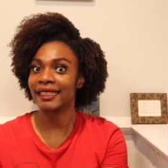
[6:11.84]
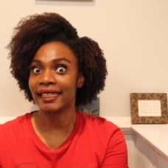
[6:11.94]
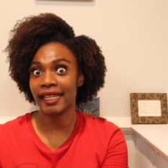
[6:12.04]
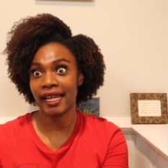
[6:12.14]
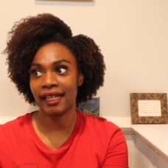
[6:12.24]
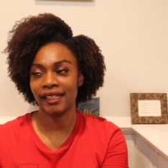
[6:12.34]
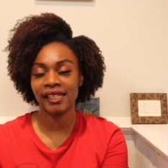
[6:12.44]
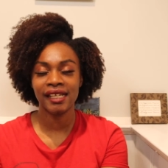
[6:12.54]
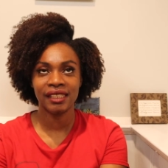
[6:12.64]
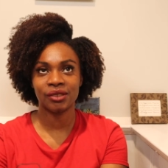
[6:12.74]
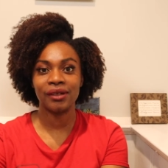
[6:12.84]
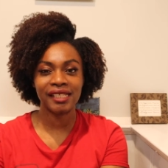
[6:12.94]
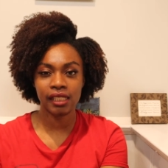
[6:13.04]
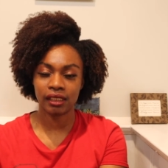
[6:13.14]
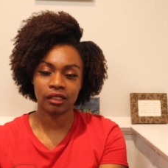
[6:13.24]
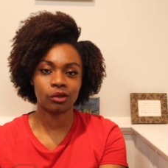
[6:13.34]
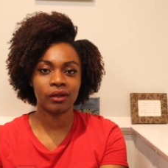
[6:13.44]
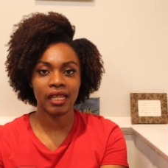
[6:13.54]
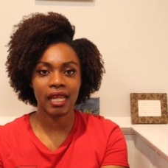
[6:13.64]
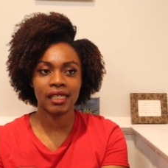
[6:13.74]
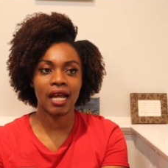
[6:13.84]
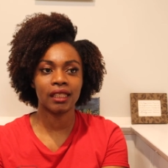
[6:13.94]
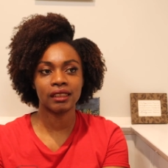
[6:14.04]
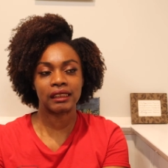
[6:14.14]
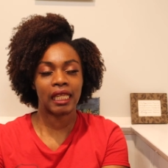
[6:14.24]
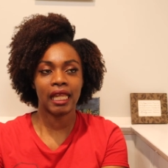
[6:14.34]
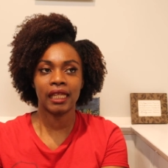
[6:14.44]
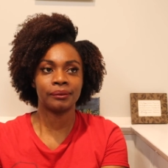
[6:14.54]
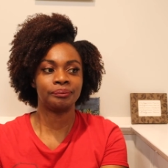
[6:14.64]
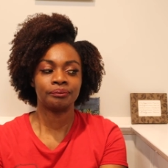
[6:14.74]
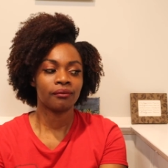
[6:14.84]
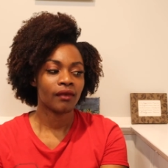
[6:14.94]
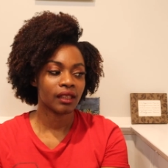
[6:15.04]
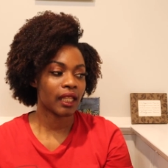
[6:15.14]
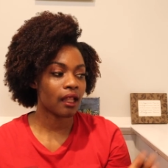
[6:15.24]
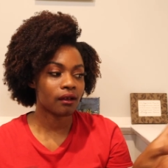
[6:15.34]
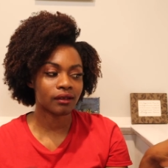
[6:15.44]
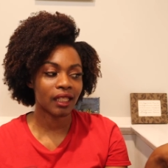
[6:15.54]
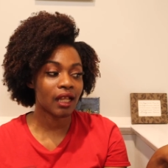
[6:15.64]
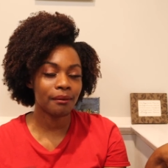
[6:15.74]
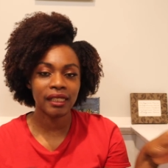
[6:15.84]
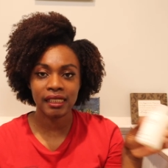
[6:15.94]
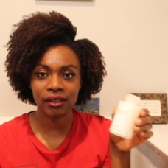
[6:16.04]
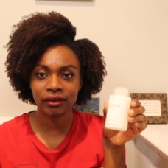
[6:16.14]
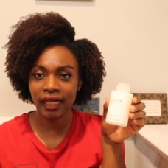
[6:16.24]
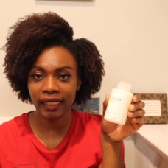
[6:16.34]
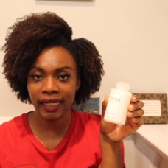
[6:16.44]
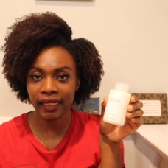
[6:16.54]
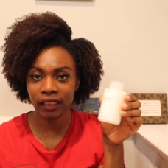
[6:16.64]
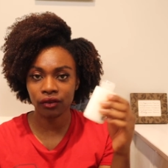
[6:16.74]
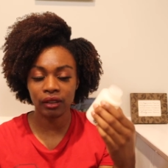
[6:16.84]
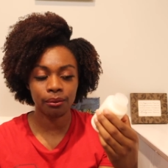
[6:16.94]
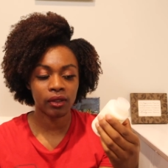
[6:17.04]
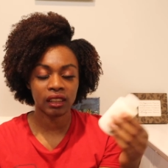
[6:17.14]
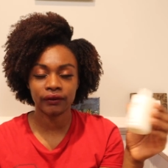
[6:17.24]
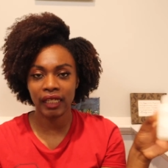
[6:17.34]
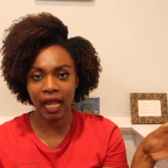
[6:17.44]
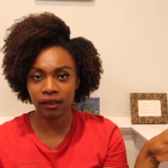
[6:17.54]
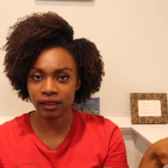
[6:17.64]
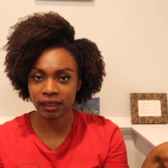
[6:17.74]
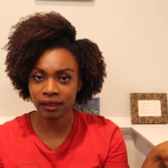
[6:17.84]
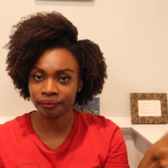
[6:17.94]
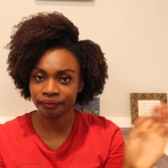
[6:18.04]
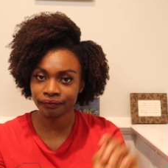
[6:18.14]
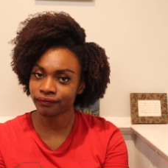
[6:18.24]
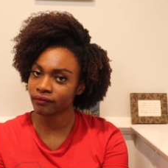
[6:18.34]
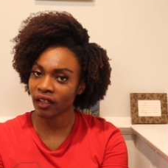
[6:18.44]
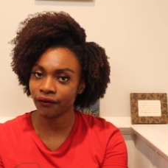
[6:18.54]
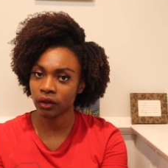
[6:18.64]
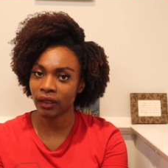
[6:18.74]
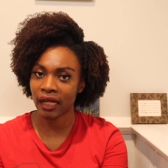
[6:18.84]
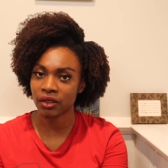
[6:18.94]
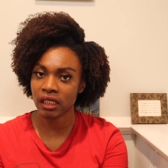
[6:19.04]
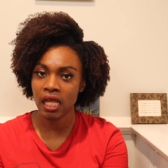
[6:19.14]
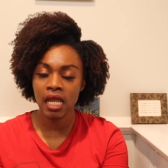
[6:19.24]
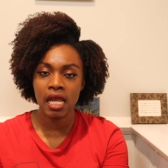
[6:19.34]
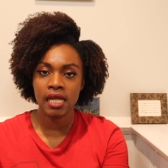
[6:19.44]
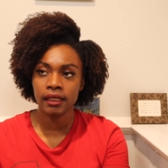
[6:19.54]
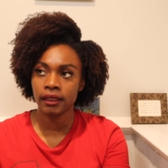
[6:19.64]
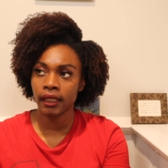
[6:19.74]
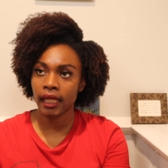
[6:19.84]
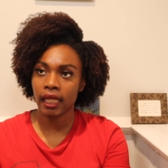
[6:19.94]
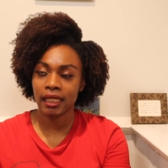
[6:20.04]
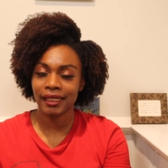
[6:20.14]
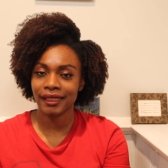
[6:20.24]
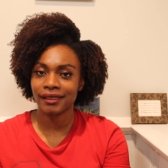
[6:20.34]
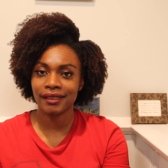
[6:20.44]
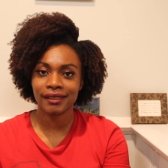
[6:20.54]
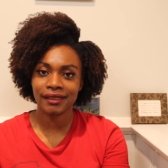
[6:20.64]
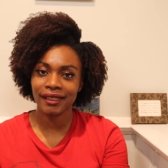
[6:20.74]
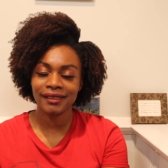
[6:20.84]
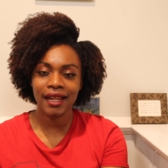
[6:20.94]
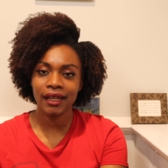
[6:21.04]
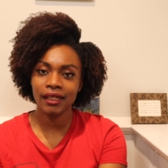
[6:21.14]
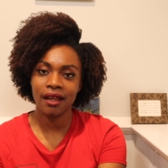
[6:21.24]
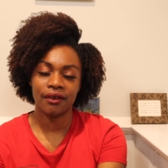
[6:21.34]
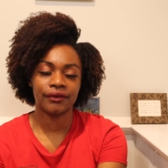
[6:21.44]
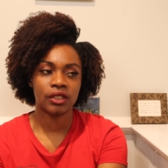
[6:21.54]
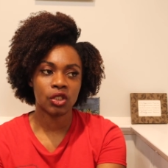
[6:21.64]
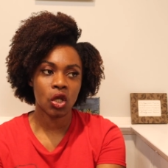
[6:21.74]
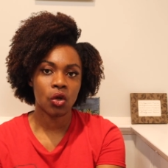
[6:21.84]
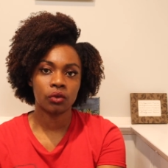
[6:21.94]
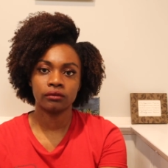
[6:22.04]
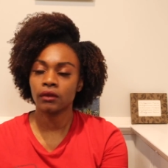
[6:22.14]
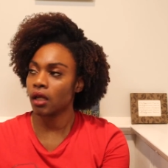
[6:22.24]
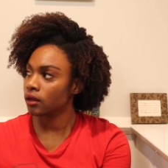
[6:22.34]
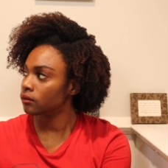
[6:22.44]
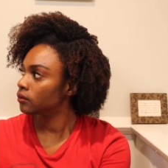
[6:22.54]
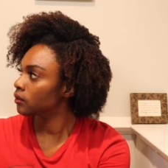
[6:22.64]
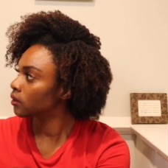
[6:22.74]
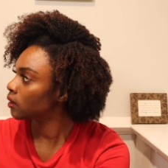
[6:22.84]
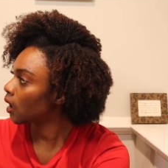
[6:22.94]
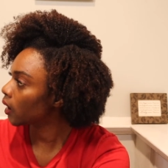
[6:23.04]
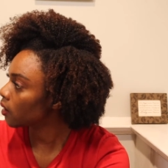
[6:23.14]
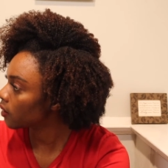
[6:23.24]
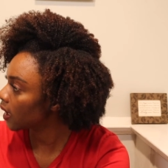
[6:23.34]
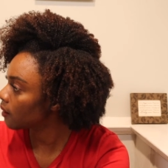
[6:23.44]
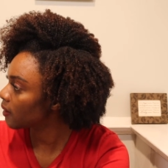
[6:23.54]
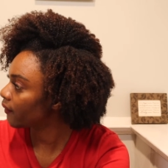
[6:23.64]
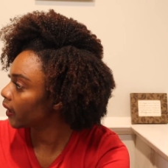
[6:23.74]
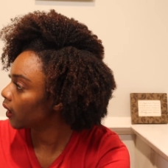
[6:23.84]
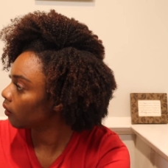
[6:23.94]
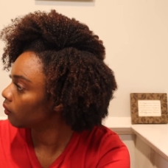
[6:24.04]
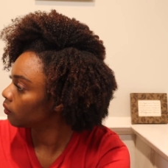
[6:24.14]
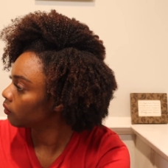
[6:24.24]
yeah, 26 to $28. And they they come in this little nega nega 3.3 ounce two ounce. And it's just, it's not enough. So, are you kidding me right now?